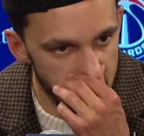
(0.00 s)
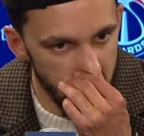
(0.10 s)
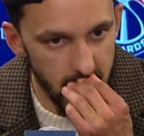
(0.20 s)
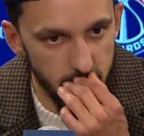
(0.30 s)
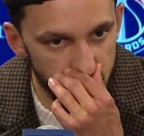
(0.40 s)

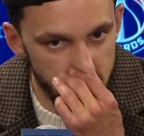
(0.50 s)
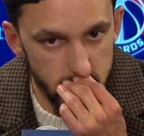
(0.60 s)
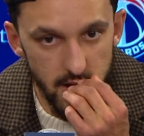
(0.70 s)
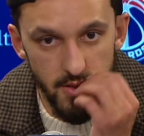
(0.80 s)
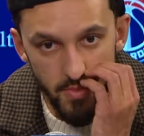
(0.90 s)
uh, plays
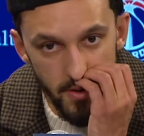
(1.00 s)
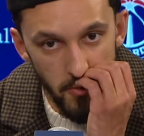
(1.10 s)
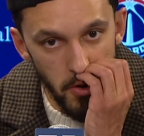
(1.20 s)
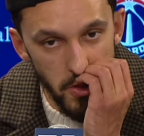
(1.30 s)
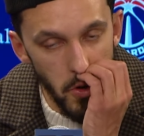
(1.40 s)
along the
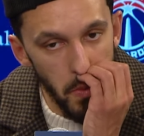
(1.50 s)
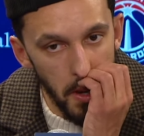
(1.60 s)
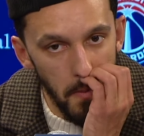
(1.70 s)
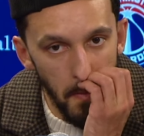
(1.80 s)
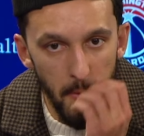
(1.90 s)
perimeter a little
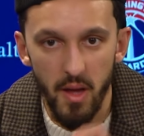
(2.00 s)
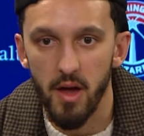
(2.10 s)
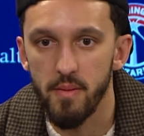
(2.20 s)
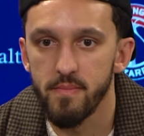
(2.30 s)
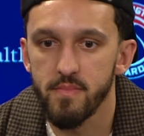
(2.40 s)
bit,
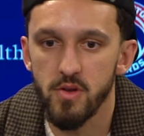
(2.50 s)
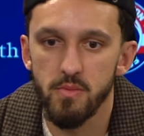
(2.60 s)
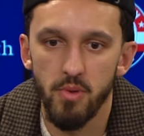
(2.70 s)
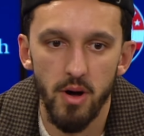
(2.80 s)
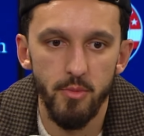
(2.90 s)
um, good
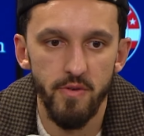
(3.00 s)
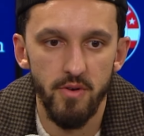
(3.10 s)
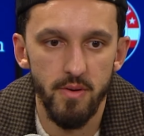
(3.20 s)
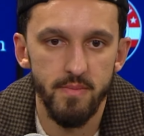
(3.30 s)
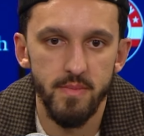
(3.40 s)
ball mover,